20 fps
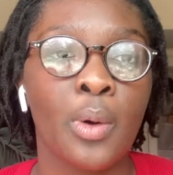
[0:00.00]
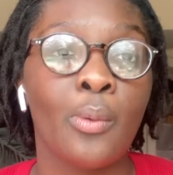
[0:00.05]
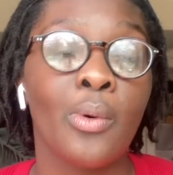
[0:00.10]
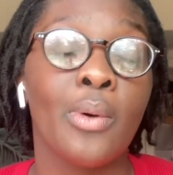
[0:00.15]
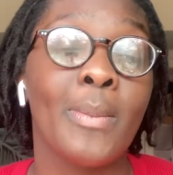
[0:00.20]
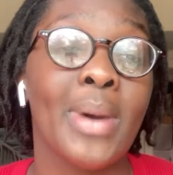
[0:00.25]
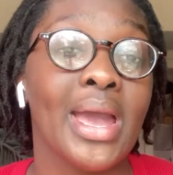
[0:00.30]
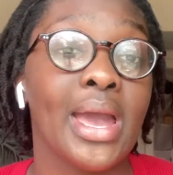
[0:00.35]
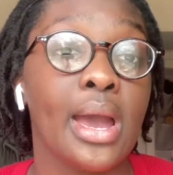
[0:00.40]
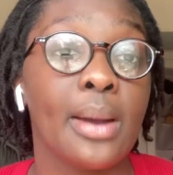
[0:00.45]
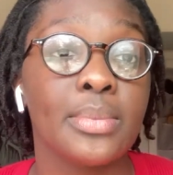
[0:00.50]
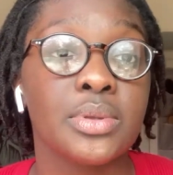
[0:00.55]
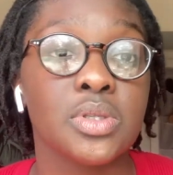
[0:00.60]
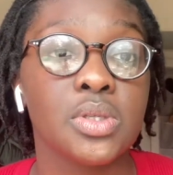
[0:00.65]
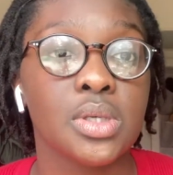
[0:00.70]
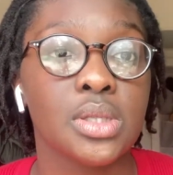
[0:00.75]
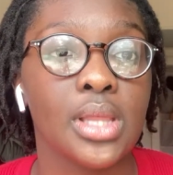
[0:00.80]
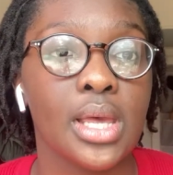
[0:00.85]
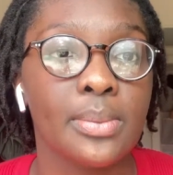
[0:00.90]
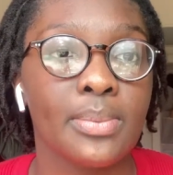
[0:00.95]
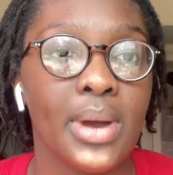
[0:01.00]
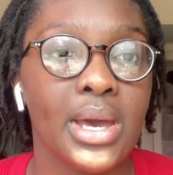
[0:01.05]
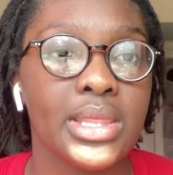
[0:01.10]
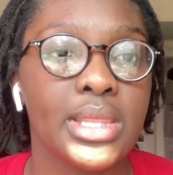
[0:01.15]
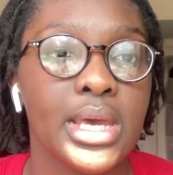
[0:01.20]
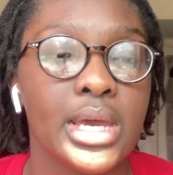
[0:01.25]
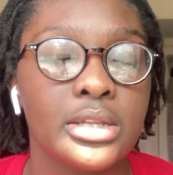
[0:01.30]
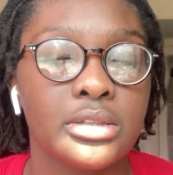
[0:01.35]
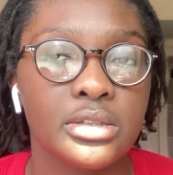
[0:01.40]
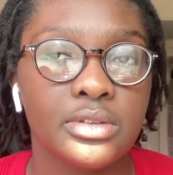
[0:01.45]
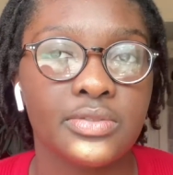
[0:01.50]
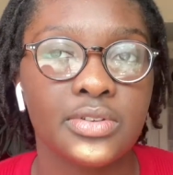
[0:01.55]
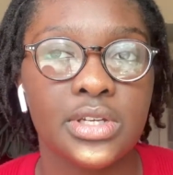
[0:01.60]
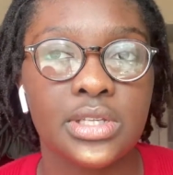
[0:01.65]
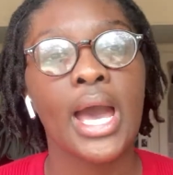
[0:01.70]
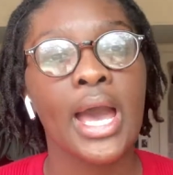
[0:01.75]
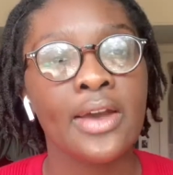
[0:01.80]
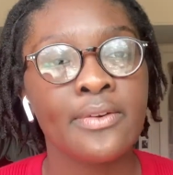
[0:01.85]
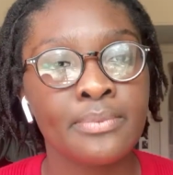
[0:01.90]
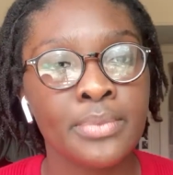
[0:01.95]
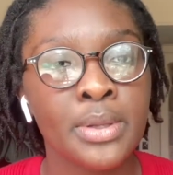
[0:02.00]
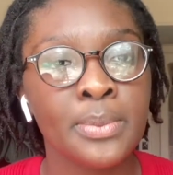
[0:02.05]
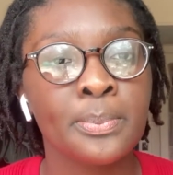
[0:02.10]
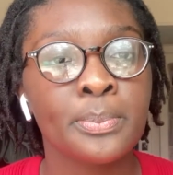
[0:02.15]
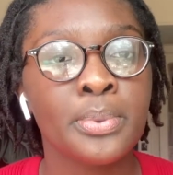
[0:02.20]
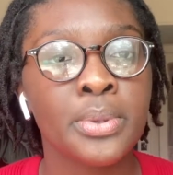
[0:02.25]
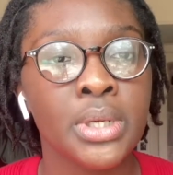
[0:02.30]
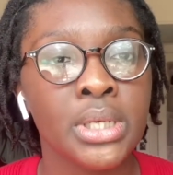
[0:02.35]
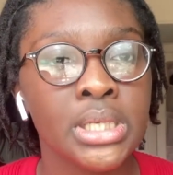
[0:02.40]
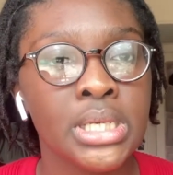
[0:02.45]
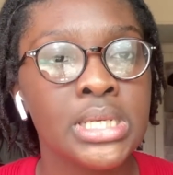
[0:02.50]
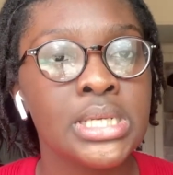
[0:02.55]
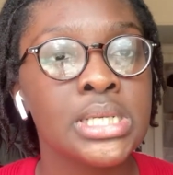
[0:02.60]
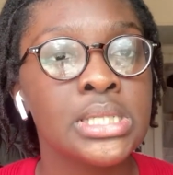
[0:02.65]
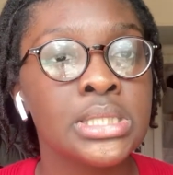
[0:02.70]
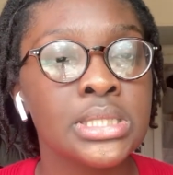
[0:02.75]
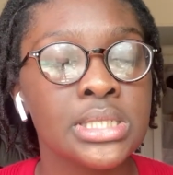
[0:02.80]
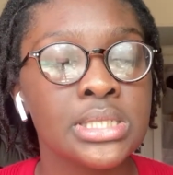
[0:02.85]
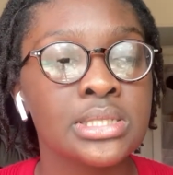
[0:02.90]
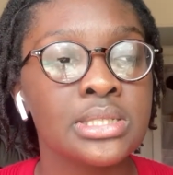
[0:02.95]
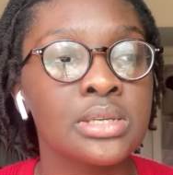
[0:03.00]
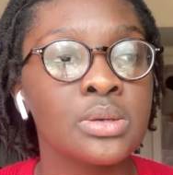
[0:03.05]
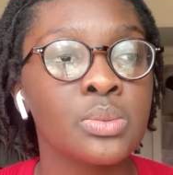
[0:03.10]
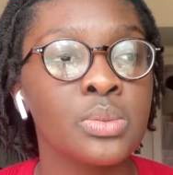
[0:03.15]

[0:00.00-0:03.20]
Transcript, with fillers: what my habits look like by the end of it. I've been pretty consistent